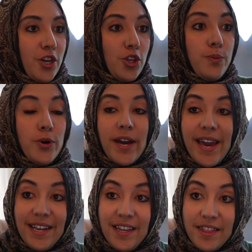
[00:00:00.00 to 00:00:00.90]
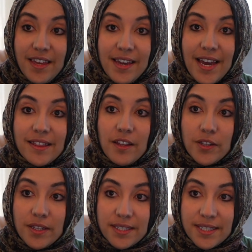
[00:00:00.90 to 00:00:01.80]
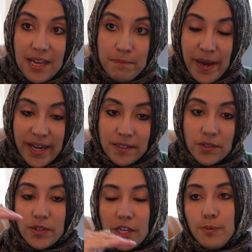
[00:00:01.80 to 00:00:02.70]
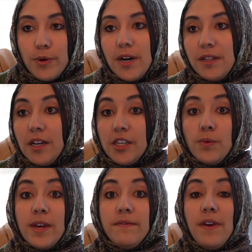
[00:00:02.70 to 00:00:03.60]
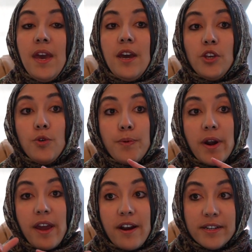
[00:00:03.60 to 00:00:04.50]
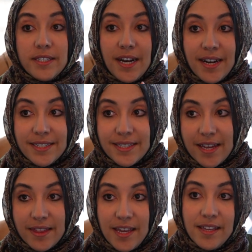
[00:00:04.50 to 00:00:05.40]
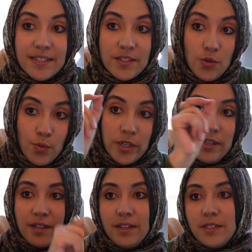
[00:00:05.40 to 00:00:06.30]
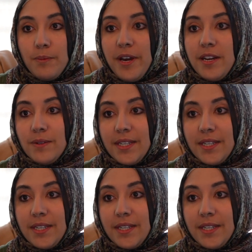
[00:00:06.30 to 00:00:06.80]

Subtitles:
You put anything on the same pedestal that you put Allah. You give, you prioritize that thing as you would Allah subhanahu wa